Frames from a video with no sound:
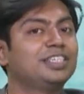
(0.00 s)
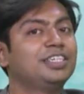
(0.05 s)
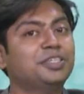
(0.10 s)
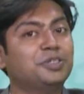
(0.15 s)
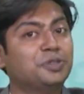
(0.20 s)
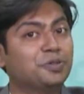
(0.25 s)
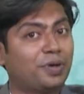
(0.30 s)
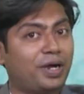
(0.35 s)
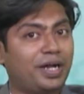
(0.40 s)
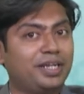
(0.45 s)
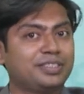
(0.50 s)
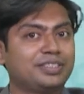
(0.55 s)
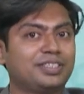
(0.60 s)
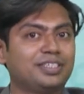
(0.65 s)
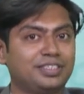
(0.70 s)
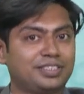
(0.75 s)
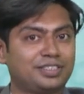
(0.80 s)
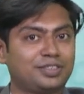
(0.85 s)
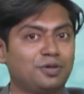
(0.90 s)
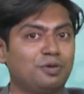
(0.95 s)
You ask
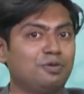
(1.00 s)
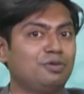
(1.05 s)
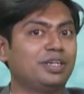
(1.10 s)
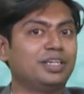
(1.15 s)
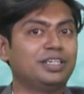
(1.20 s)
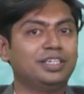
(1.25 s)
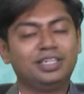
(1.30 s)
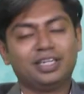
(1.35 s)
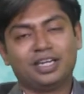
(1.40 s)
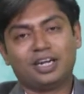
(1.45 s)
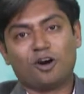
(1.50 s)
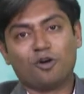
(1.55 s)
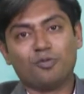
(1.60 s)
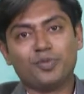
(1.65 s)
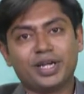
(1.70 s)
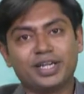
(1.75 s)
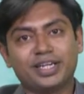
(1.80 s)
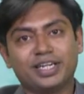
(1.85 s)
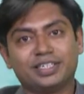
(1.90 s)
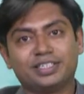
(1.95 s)
this, okay, how may
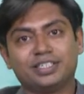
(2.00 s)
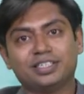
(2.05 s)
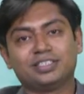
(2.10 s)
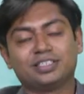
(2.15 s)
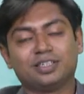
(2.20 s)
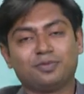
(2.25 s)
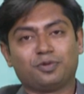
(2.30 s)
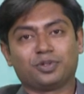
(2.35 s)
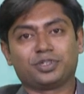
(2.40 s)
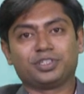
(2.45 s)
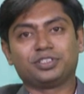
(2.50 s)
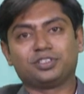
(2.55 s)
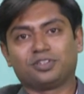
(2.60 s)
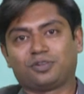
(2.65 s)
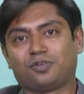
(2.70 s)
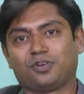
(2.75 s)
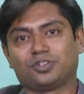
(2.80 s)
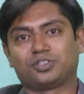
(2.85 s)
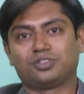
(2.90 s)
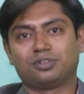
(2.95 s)
I get it, sir? What is the
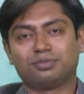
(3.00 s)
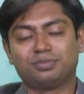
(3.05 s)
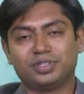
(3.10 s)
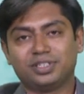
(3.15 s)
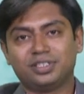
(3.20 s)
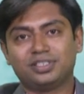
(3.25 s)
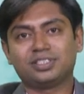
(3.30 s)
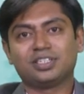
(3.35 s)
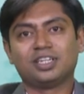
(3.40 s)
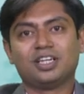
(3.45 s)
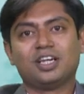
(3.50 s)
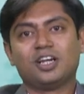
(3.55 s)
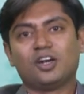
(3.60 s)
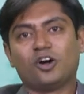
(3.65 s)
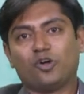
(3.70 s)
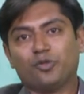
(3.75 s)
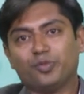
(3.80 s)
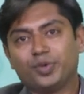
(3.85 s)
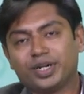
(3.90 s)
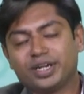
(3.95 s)
cost of this? How
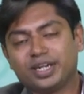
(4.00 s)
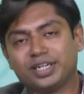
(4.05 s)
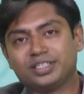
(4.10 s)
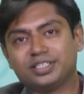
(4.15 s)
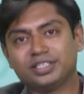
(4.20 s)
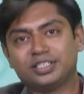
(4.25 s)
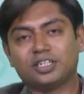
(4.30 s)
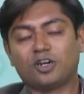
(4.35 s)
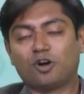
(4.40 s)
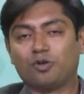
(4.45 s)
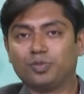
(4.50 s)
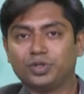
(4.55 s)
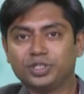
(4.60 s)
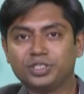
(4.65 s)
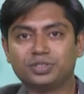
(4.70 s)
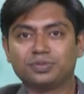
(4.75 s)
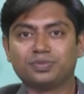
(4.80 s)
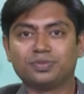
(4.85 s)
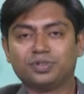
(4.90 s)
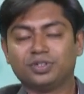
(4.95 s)
may I get it? How
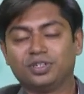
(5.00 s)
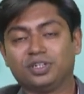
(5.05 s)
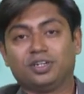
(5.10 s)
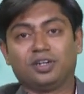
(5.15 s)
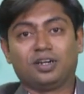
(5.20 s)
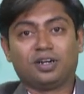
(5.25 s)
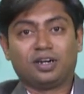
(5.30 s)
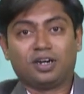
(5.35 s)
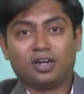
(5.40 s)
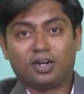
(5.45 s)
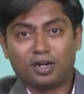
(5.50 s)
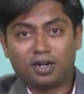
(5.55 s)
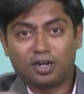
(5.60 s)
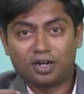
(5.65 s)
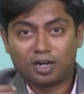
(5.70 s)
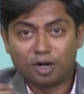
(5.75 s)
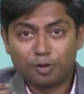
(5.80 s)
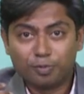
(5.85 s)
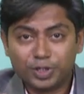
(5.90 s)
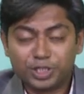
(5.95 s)
much
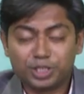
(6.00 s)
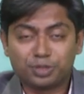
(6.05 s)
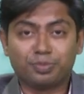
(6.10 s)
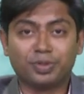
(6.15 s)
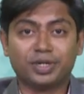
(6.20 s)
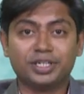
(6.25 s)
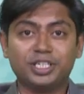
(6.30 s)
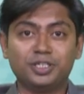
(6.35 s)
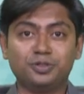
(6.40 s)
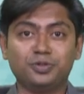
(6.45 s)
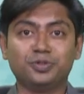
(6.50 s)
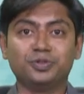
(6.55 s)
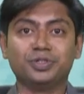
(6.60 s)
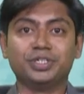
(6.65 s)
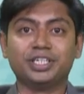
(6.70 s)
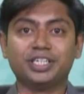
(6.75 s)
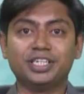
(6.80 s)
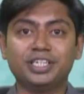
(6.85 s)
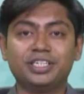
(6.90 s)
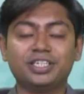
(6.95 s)
money do you
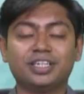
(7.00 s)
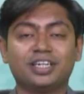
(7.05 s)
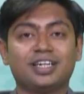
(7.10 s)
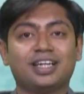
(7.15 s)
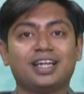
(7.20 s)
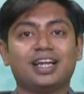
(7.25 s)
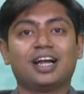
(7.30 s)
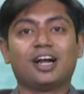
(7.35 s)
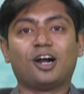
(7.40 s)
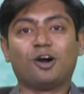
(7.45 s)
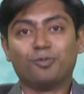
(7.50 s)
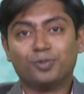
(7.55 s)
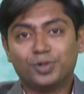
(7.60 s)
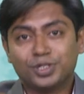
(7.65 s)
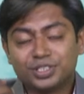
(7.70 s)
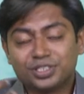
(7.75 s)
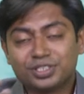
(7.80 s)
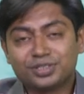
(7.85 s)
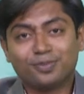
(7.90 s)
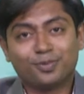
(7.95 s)
need? How
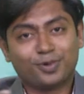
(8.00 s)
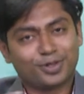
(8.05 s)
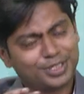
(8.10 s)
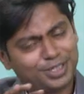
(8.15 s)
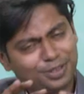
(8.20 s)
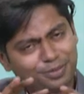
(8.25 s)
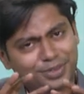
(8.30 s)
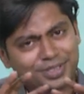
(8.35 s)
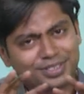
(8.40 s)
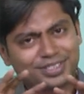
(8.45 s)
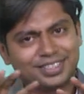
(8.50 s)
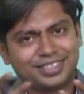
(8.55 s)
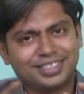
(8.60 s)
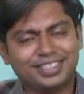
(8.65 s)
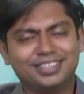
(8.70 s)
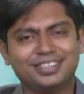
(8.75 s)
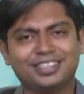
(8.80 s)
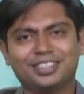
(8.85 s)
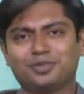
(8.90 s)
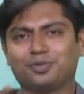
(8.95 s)
much, whatever the
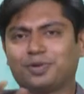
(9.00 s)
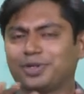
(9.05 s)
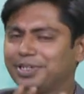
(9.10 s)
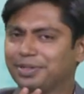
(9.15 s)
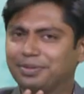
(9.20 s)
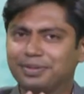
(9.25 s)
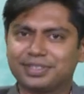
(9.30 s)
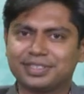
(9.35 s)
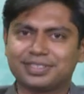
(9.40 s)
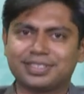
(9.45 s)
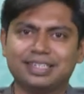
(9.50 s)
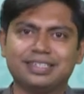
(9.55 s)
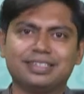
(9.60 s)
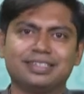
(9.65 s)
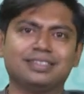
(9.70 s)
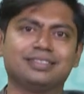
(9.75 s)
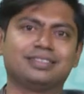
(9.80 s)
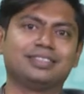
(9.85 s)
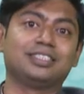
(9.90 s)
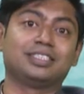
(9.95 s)
reasons, whatever the
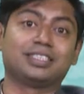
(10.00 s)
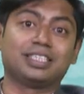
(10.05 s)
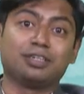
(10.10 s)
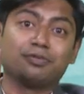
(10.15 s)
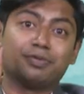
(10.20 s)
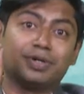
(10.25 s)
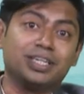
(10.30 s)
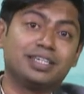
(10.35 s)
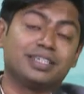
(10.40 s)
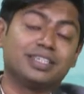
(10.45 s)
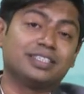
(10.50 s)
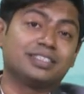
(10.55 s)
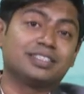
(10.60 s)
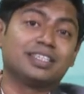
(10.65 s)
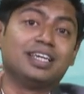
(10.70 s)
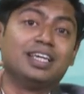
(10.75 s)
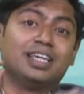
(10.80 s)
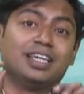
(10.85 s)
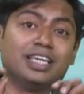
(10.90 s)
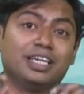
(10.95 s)
sentences,
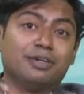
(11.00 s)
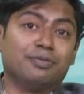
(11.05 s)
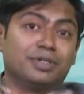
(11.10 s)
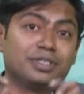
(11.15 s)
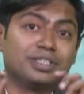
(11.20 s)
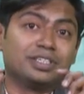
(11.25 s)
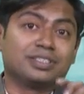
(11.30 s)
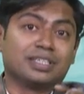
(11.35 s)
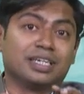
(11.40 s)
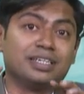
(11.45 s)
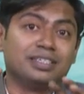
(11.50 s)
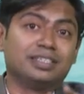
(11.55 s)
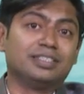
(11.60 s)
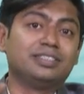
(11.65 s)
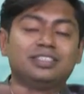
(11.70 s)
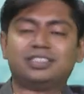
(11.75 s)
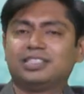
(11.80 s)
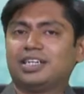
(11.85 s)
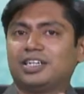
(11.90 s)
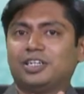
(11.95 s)
even the
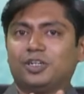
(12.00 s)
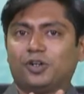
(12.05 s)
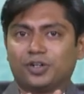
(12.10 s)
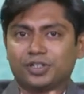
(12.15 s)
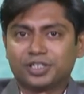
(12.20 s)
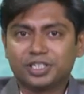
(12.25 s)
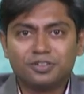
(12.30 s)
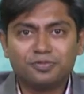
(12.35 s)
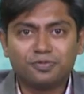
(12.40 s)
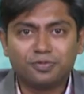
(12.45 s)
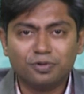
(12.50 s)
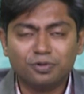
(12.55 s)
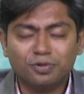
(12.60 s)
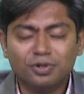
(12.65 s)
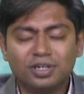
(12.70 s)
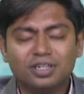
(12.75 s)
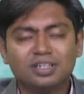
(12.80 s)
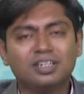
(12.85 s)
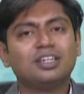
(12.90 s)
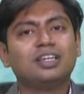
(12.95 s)
sentences are not in full,
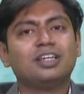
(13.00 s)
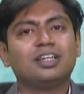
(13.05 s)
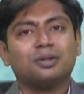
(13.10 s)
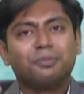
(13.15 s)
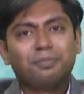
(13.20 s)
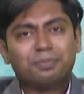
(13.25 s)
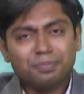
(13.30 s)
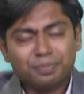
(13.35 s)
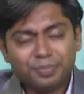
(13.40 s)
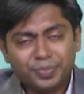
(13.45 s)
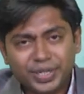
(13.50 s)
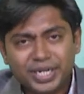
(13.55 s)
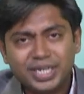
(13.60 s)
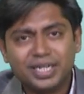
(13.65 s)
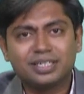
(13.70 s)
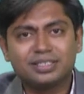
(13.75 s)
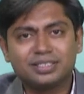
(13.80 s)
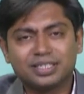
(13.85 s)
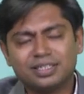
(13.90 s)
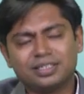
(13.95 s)

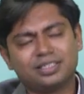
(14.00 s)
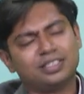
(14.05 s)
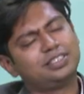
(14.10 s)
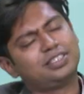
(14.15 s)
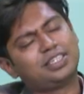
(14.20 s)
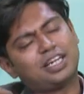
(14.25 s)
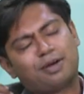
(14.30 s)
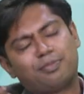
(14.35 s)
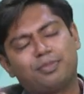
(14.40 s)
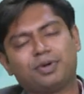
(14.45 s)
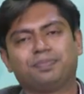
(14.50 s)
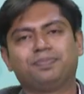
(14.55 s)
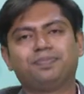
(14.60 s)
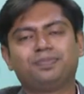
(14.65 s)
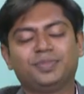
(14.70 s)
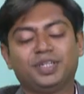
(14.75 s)
break sentence come up.